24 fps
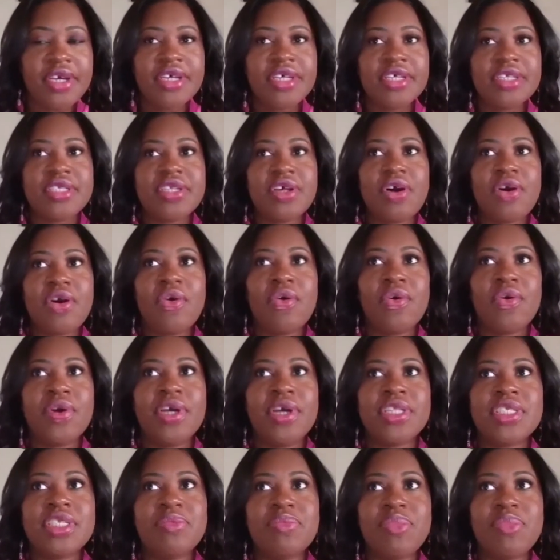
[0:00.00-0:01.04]
So
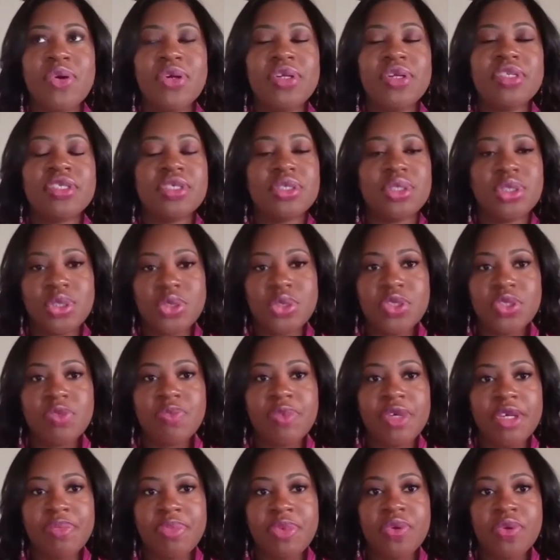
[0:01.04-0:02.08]
it's important to choose
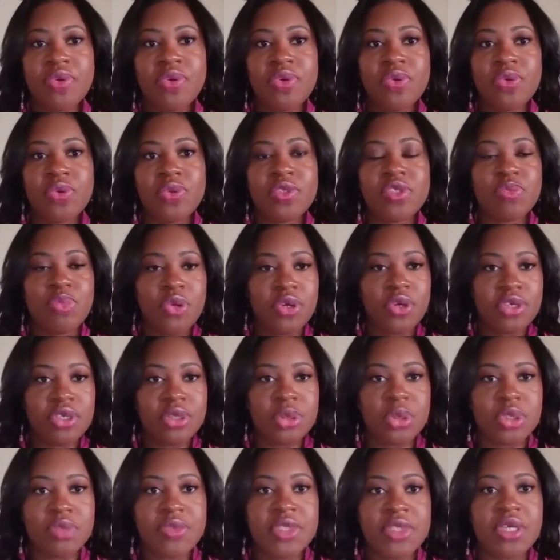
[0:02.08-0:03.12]
people who support your
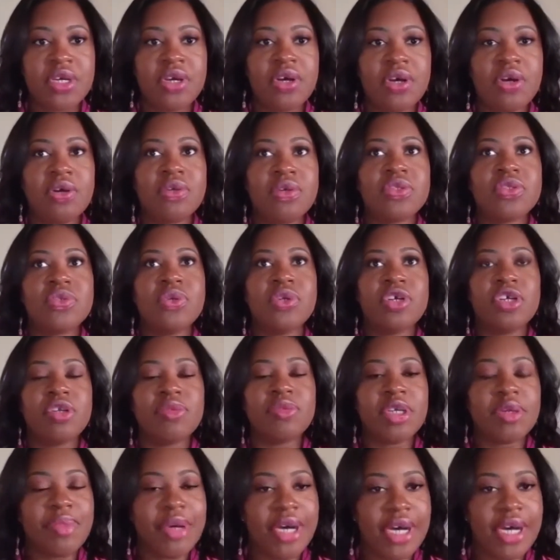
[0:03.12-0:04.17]
dreams and goals, who are going to
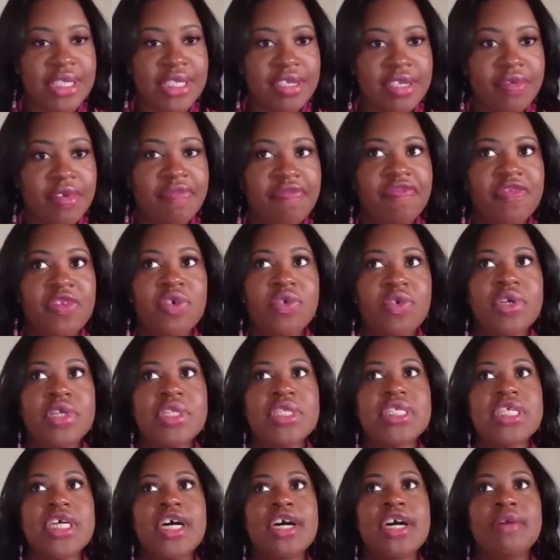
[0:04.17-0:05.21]
be a positive
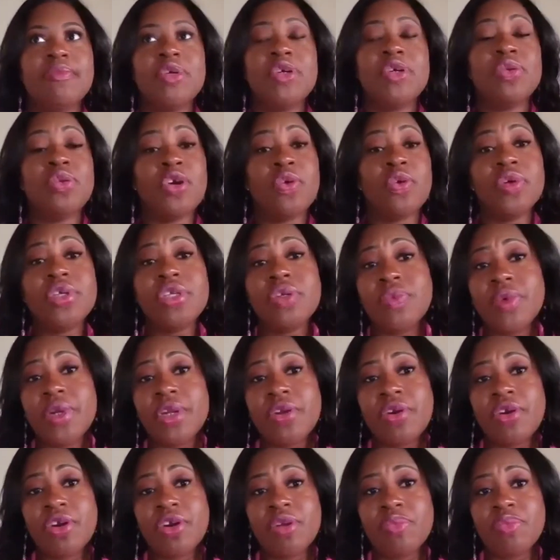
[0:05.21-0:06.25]
influence, who know what you want
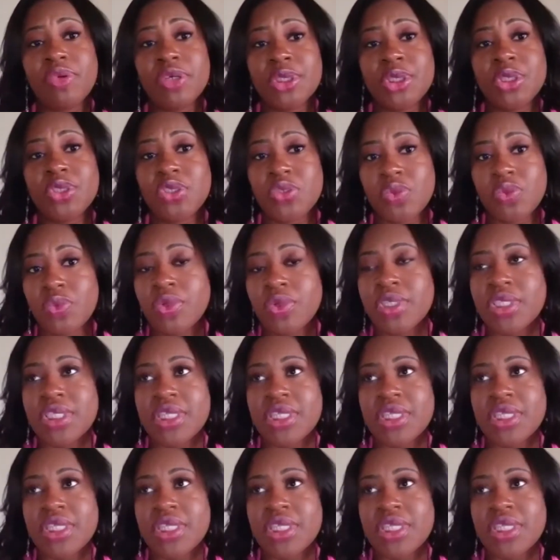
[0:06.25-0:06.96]
and are going to push you towards